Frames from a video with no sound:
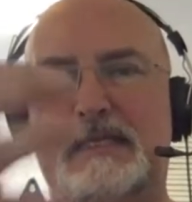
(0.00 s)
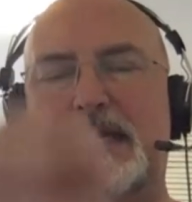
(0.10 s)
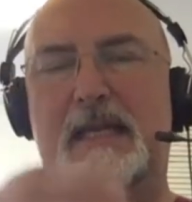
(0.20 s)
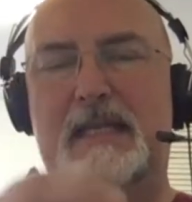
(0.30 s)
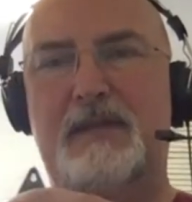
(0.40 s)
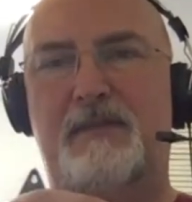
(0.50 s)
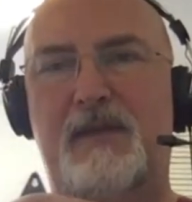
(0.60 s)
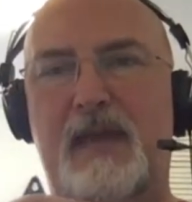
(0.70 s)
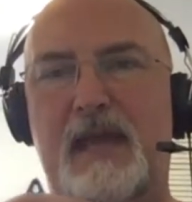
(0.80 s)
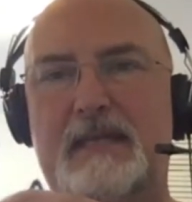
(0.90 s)
take that
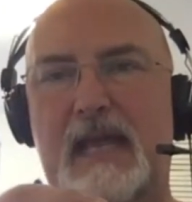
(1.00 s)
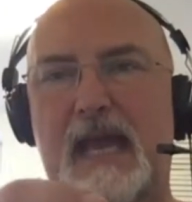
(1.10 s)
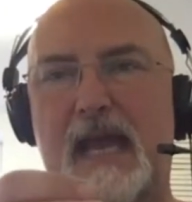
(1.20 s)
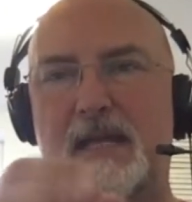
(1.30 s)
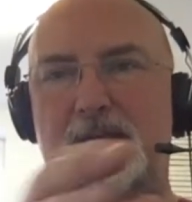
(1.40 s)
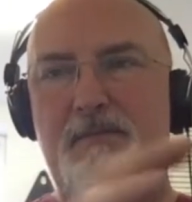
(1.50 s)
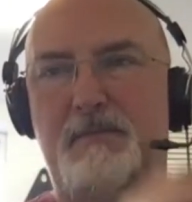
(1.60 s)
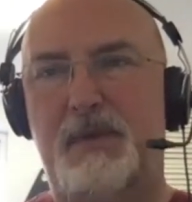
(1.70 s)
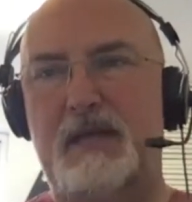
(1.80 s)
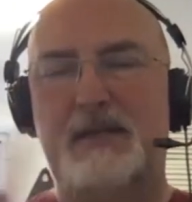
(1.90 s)
effect and
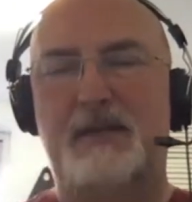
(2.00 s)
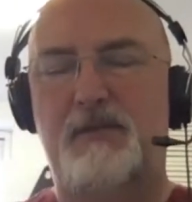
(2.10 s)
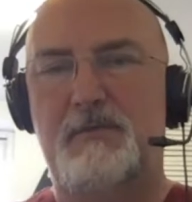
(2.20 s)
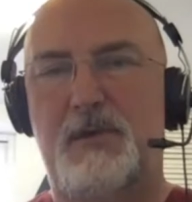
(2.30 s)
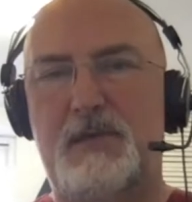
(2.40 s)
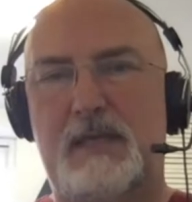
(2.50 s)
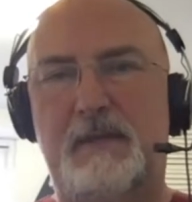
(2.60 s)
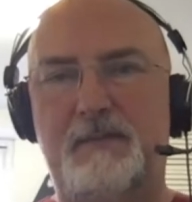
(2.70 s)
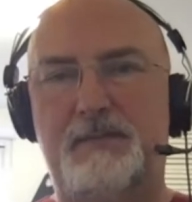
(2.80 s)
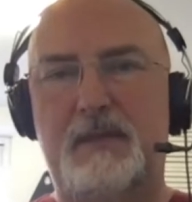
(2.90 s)
pass it through the
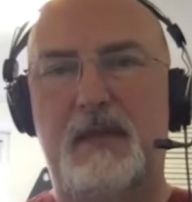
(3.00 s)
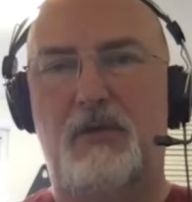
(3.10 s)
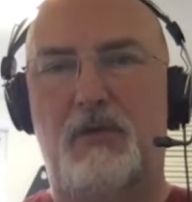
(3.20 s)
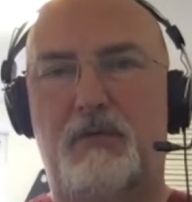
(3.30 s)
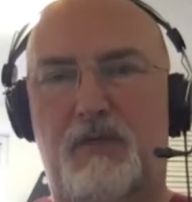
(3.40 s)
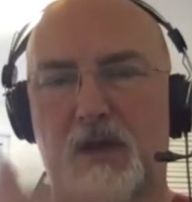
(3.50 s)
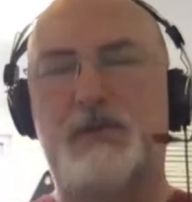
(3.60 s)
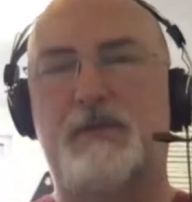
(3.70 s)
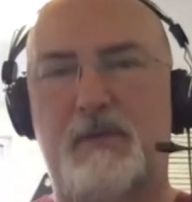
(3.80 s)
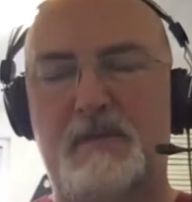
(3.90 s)
body, or
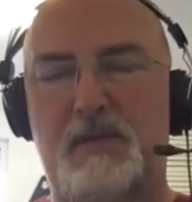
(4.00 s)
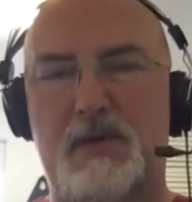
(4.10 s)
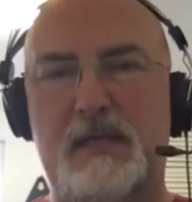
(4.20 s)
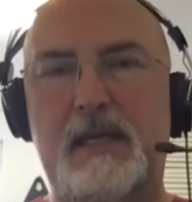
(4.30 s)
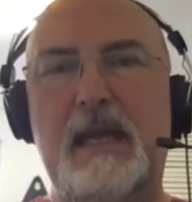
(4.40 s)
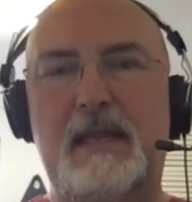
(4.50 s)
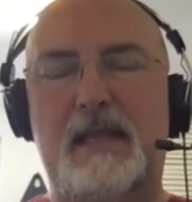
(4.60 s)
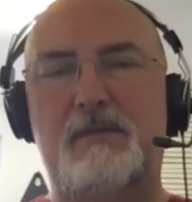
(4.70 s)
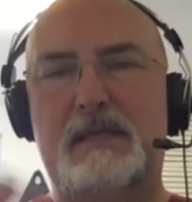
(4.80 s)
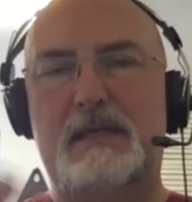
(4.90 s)
flush it from the body,
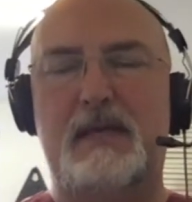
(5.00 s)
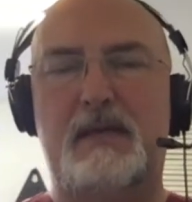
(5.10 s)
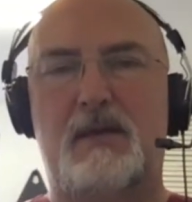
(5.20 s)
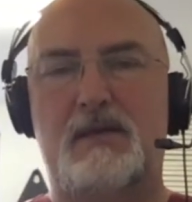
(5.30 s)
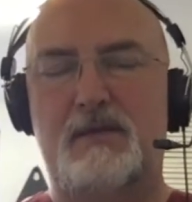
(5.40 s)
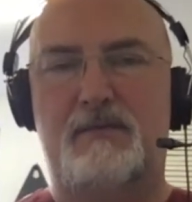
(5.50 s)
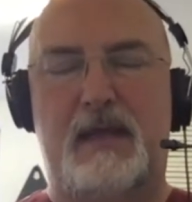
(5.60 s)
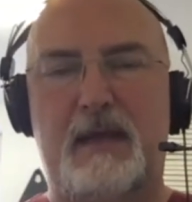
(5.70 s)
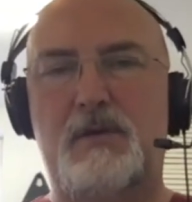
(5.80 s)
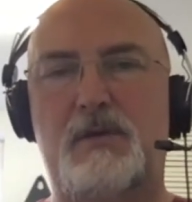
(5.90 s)
then we take a lot
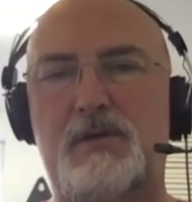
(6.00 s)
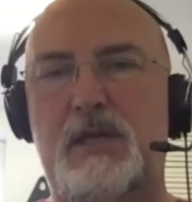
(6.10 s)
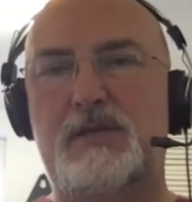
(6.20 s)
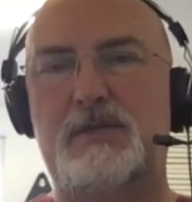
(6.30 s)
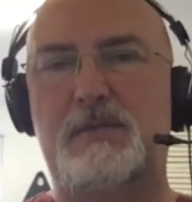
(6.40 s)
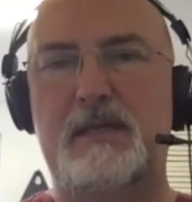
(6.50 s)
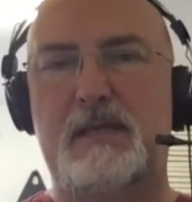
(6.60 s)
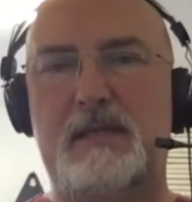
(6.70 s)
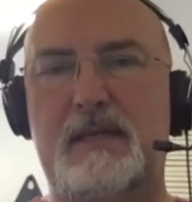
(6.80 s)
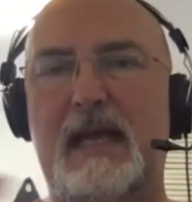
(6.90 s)
of chemical changes
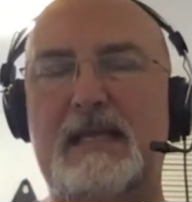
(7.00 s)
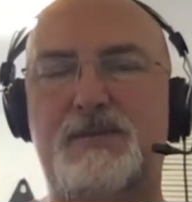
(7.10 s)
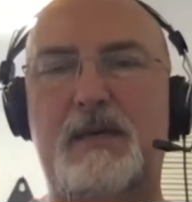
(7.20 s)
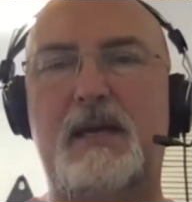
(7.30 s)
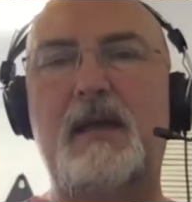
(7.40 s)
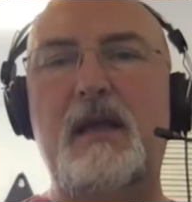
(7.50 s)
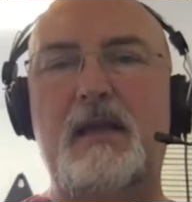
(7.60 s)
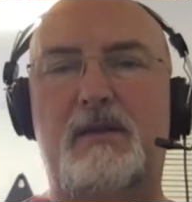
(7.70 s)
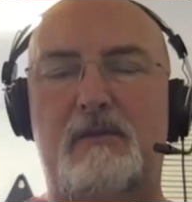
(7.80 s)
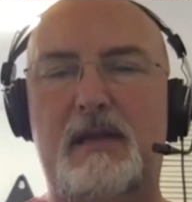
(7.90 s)
with it. And that's where
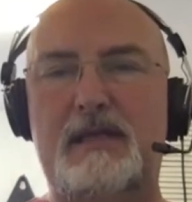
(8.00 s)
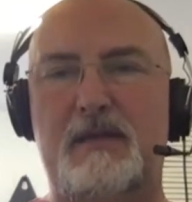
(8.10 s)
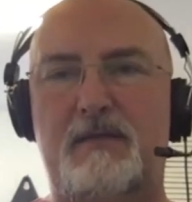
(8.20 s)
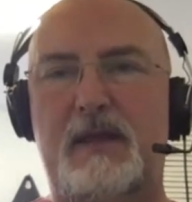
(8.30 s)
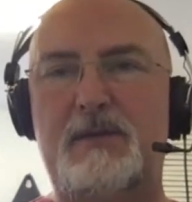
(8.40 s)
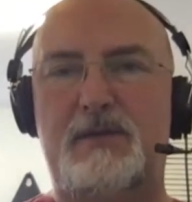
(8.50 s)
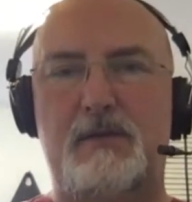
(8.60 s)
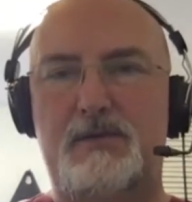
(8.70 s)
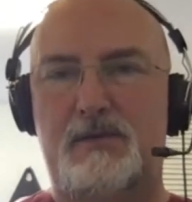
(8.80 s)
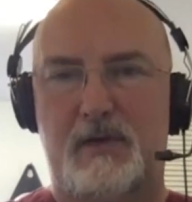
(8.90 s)
the release of
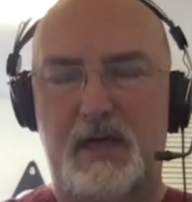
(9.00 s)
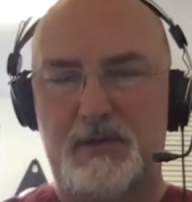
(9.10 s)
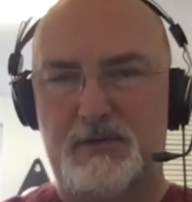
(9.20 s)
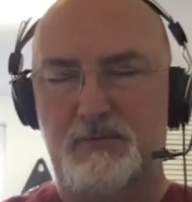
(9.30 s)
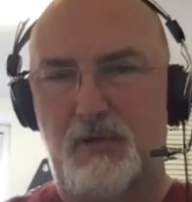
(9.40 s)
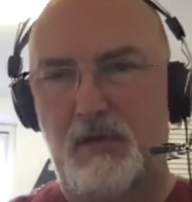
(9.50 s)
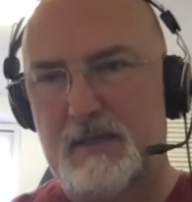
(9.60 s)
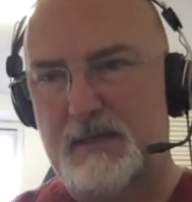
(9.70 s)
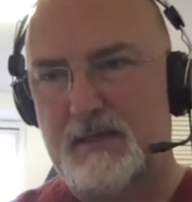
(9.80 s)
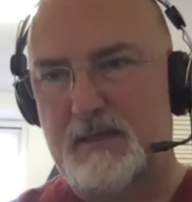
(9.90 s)
H2O2 or hydrogen
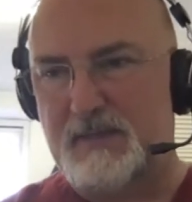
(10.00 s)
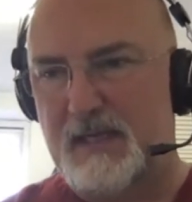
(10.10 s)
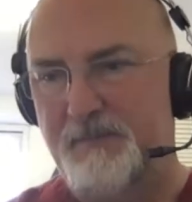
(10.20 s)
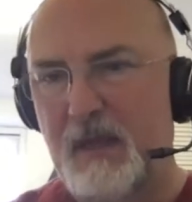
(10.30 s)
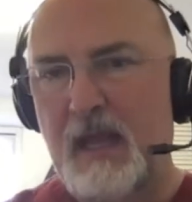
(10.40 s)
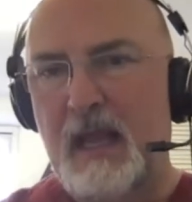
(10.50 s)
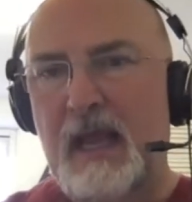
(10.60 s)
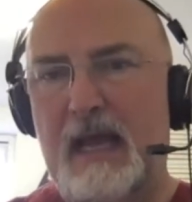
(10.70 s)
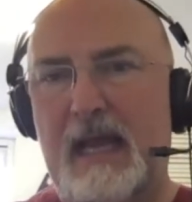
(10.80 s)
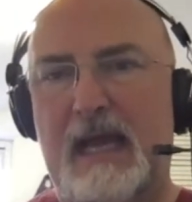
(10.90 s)
peroxide comes in.
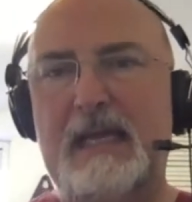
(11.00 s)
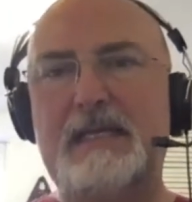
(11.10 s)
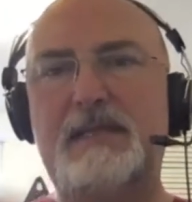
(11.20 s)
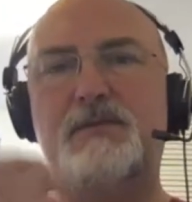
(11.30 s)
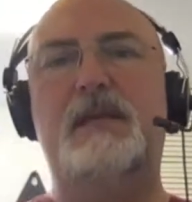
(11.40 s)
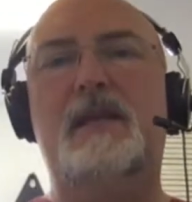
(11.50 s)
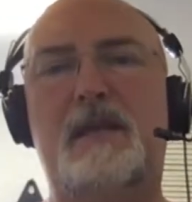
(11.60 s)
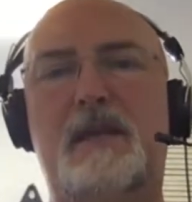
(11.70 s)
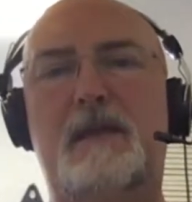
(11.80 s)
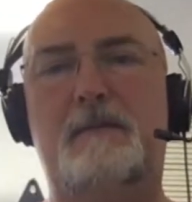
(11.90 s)
And as
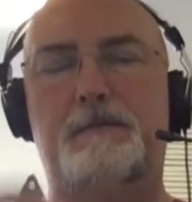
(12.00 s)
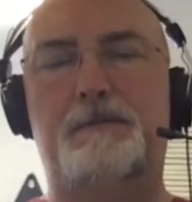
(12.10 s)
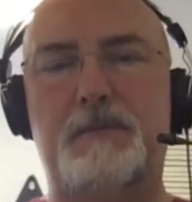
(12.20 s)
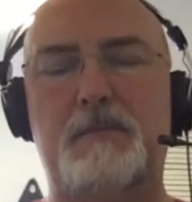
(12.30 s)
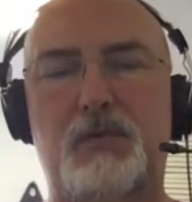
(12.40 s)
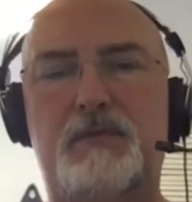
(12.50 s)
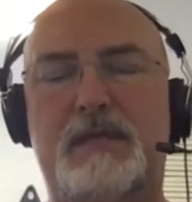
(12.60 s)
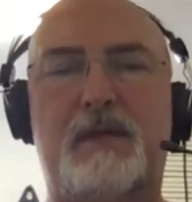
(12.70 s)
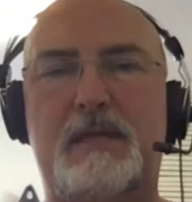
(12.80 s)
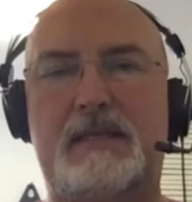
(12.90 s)
we
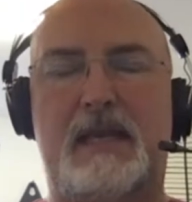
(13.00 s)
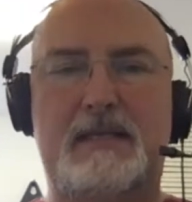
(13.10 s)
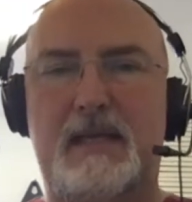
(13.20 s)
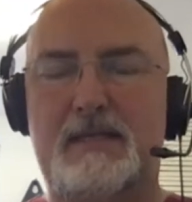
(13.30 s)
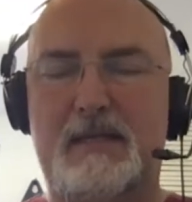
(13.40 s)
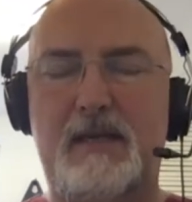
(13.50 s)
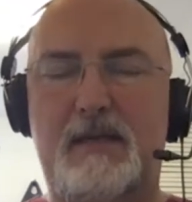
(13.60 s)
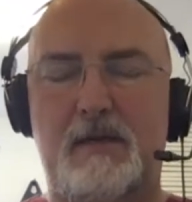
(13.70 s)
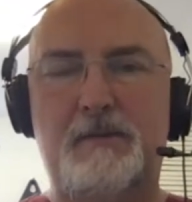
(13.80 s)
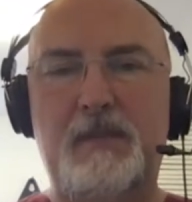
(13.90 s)
move down this cascade
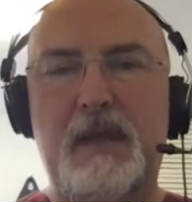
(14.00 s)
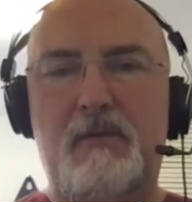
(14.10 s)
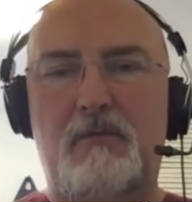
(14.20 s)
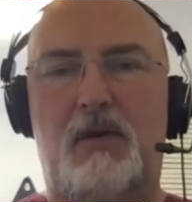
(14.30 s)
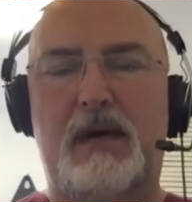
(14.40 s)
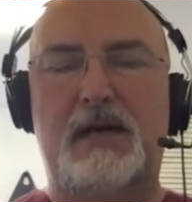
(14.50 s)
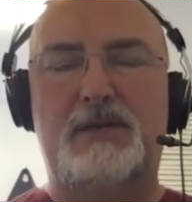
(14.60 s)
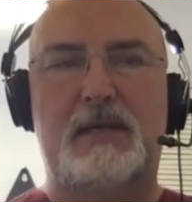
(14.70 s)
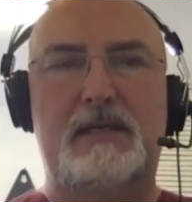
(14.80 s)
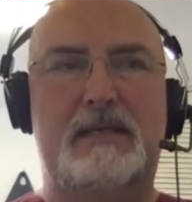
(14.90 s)
cycle, what we
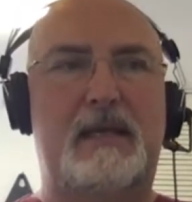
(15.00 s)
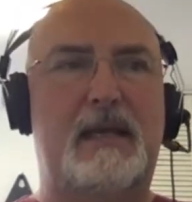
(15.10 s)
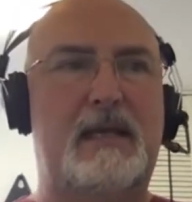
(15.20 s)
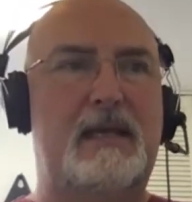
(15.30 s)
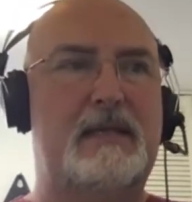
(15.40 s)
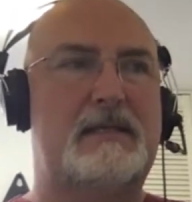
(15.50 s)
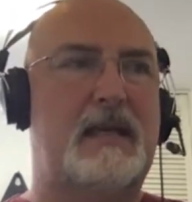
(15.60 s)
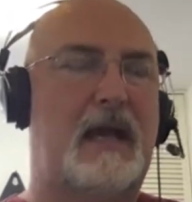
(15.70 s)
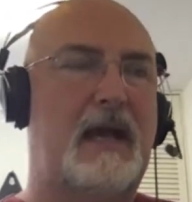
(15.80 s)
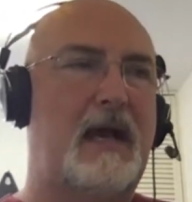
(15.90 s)
actually see
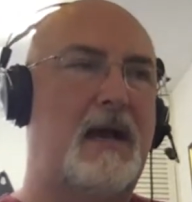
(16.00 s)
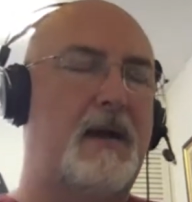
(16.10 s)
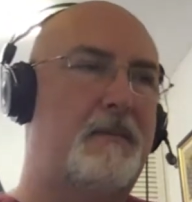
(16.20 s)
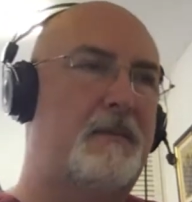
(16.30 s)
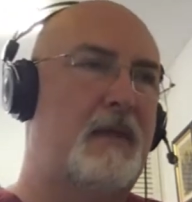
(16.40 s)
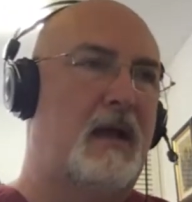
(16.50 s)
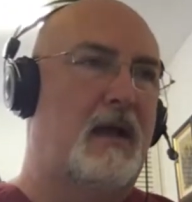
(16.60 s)
is um,